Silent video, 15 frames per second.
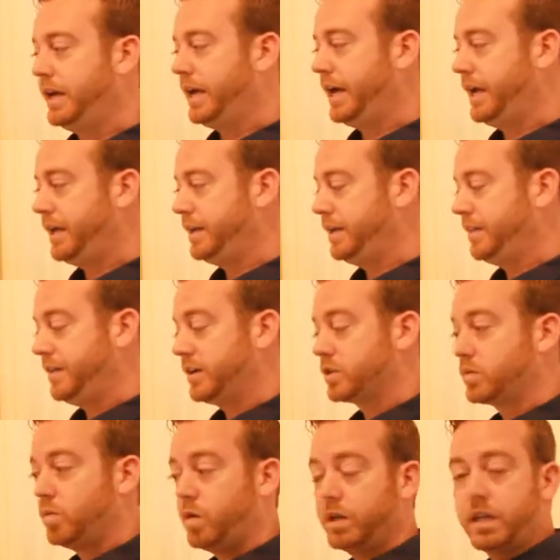And
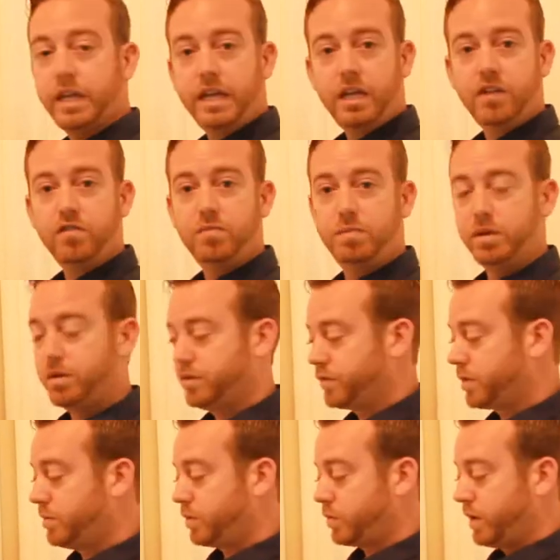there's one link you've built
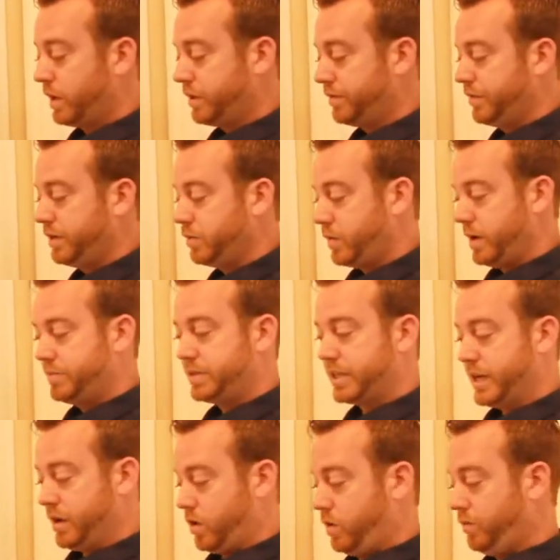from a relevant
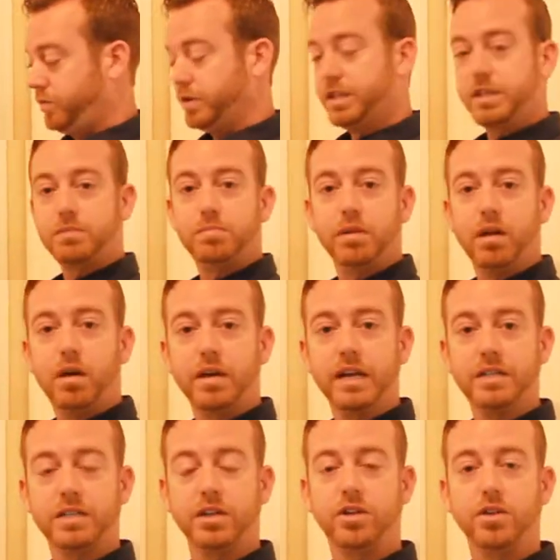website. Hopefully this blog
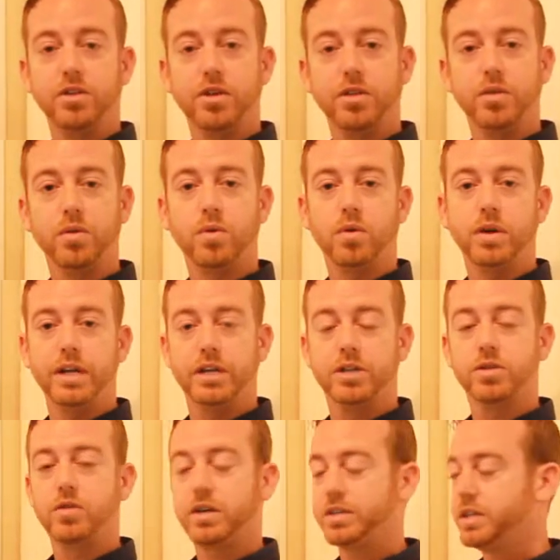has a good authority, a
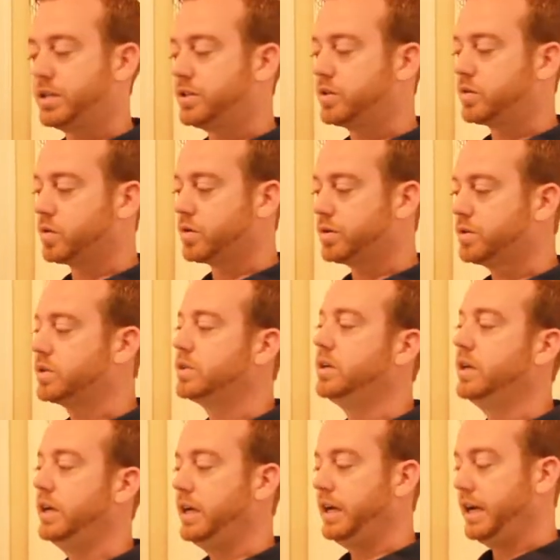trusted source.
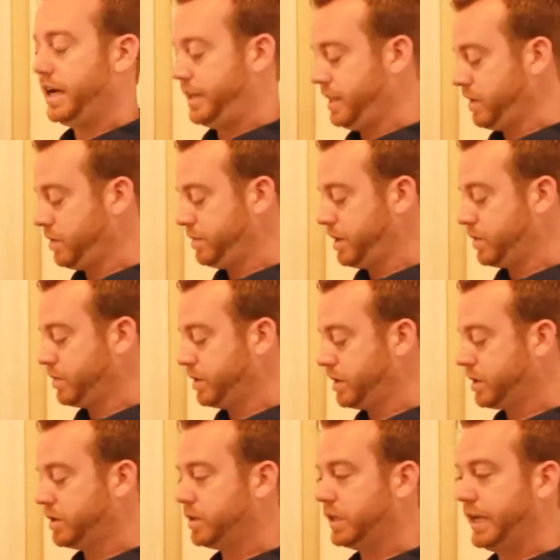And that would be a really
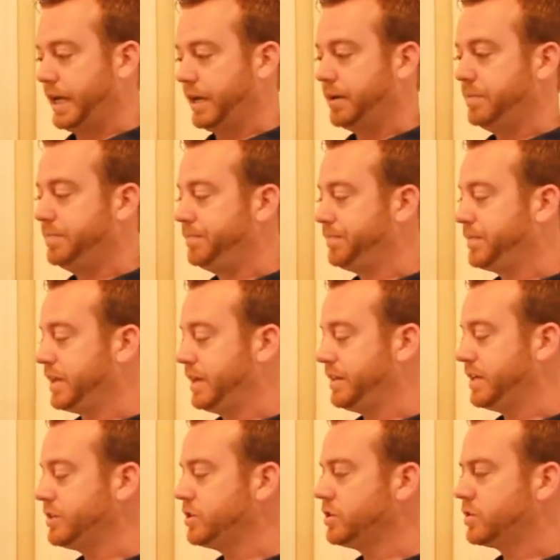good link. And
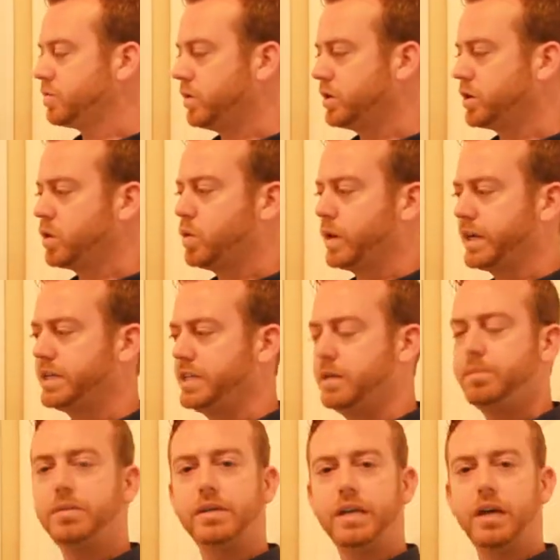that's just one quick
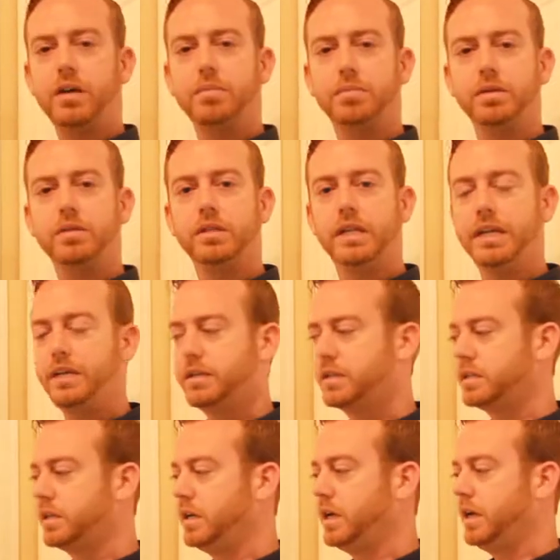tip on how to build
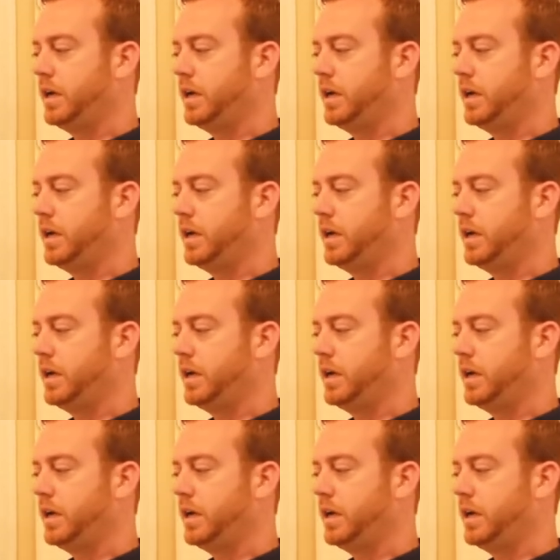links.